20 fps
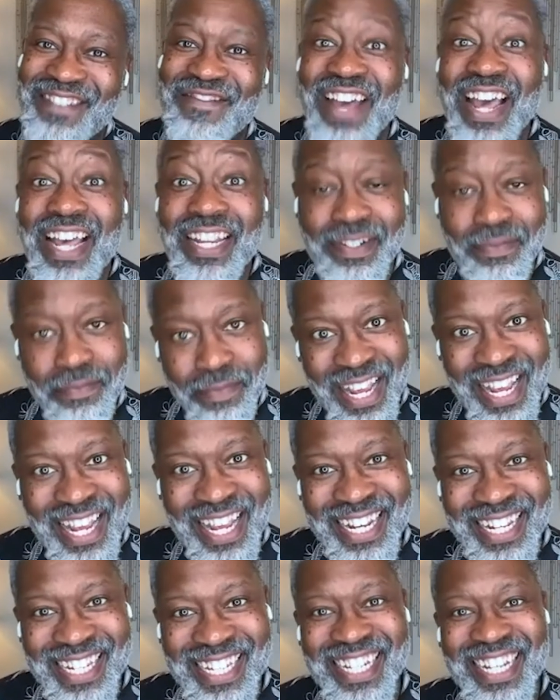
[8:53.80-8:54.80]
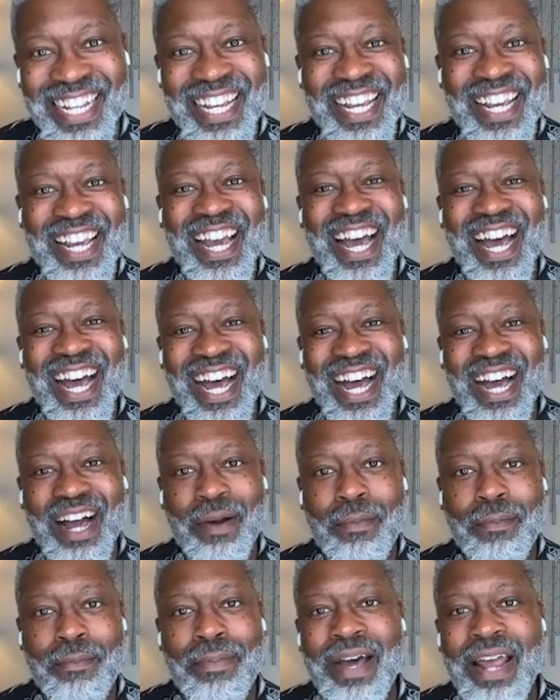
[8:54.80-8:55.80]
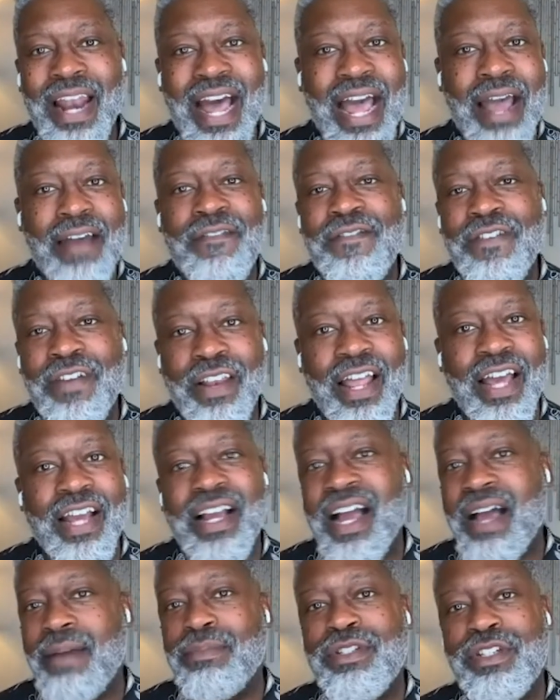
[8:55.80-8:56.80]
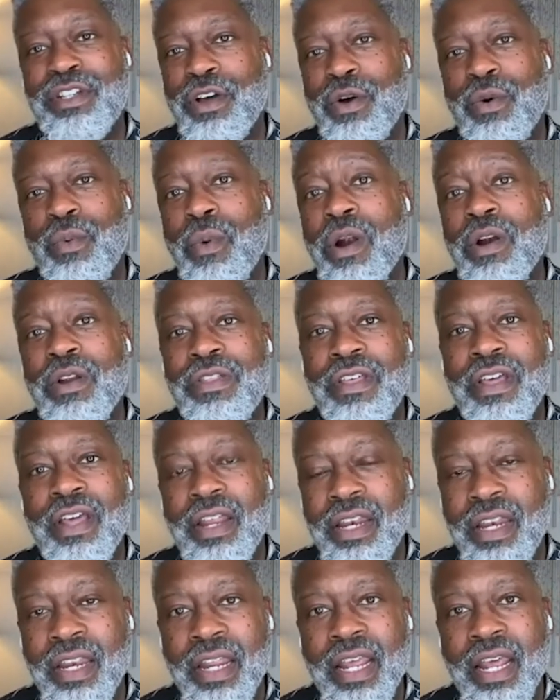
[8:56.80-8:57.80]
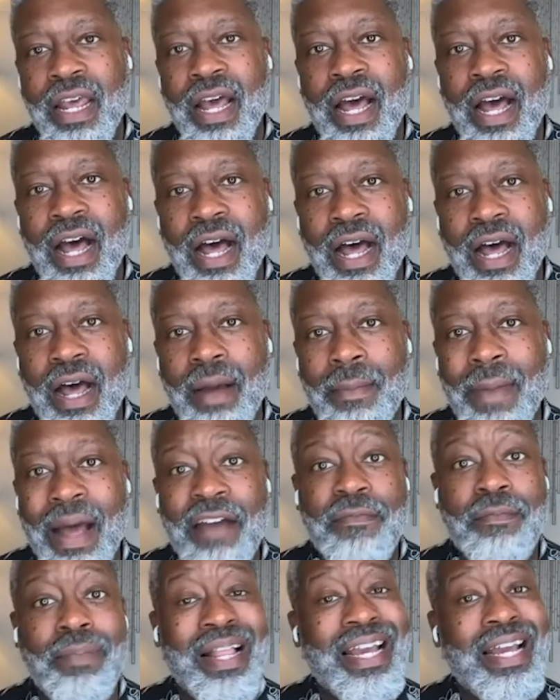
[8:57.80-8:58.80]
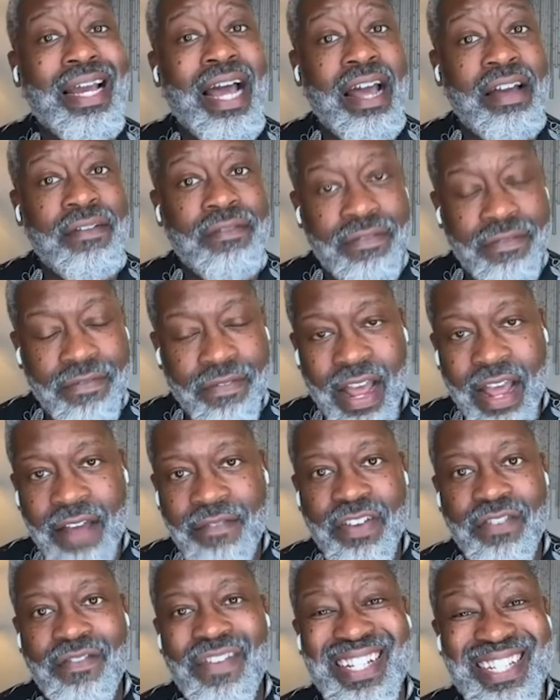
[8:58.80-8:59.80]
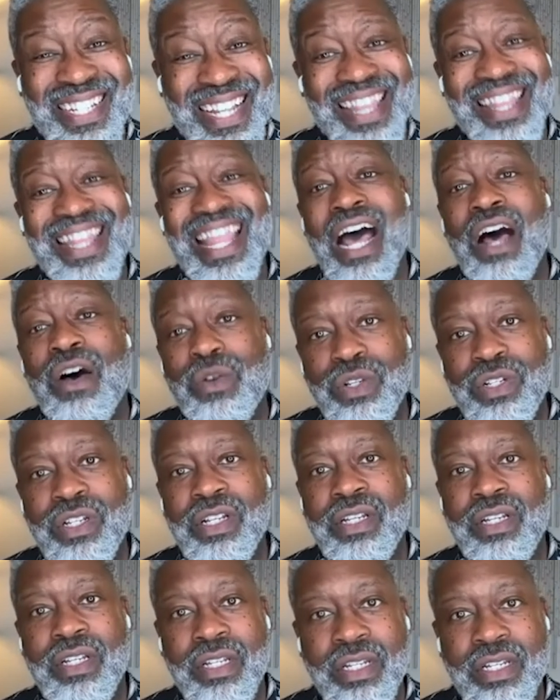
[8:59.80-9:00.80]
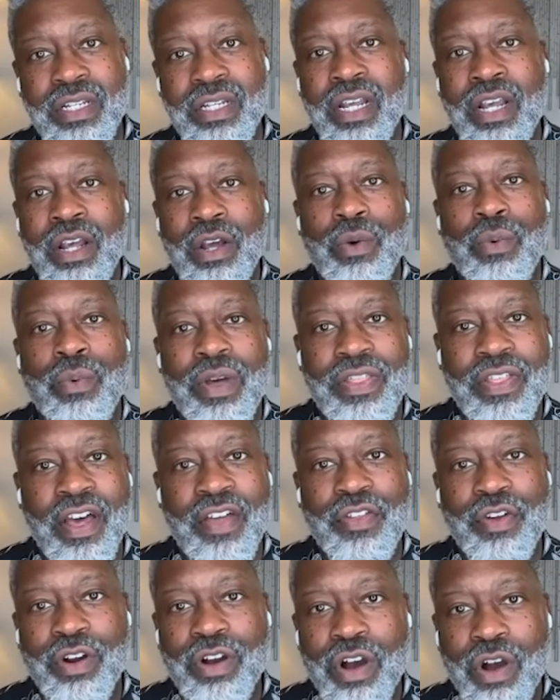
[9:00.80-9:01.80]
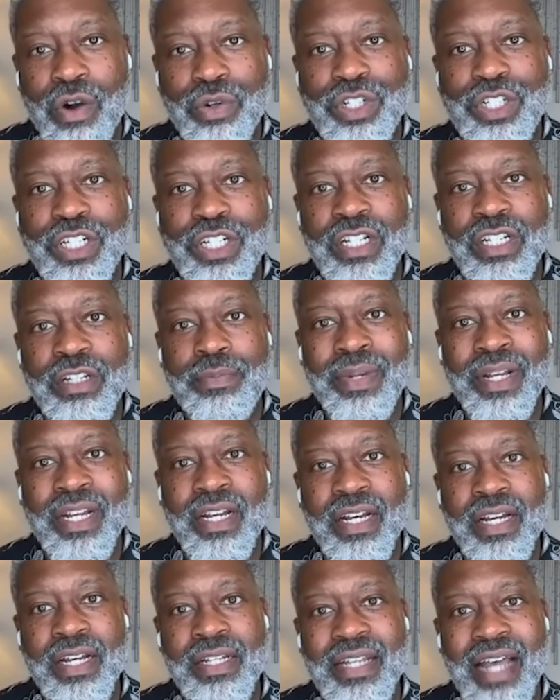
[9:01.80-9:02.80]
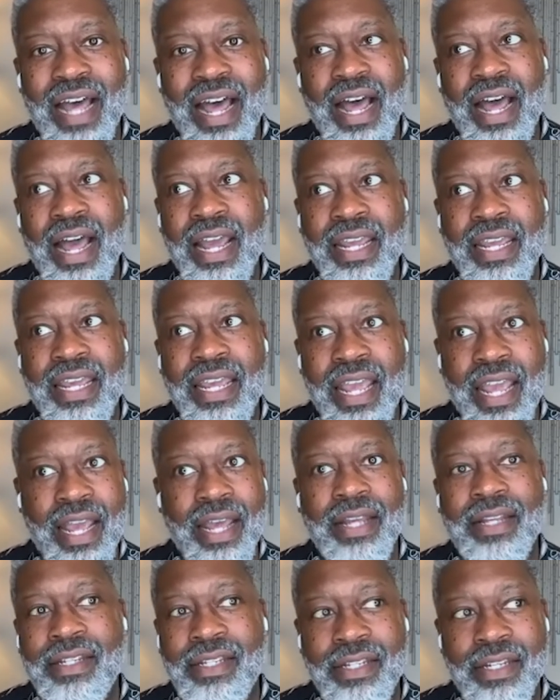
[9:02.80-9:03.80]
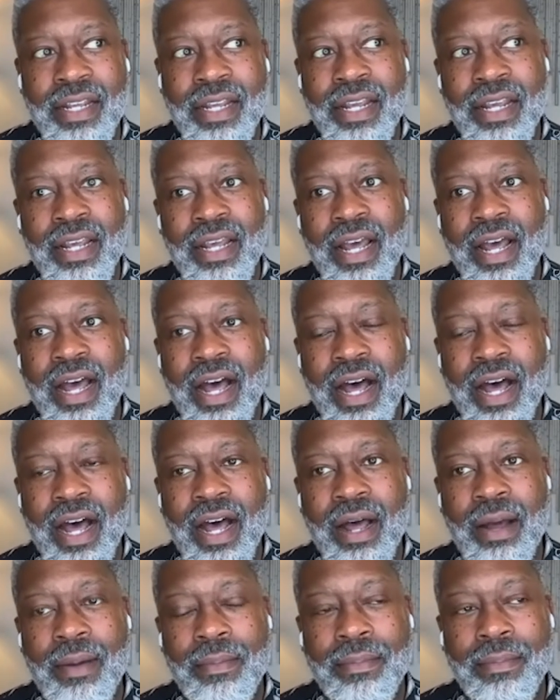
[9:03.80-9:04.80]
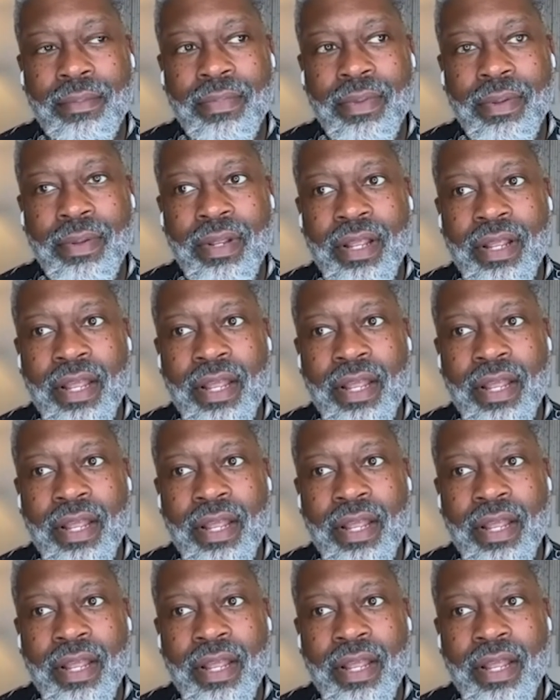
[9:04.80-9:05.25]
investment, um, but I feel like I'm so worth it. Mm. Um, I've played, I've, I've invested thousands with other coaches because mm-hmm. I can't um,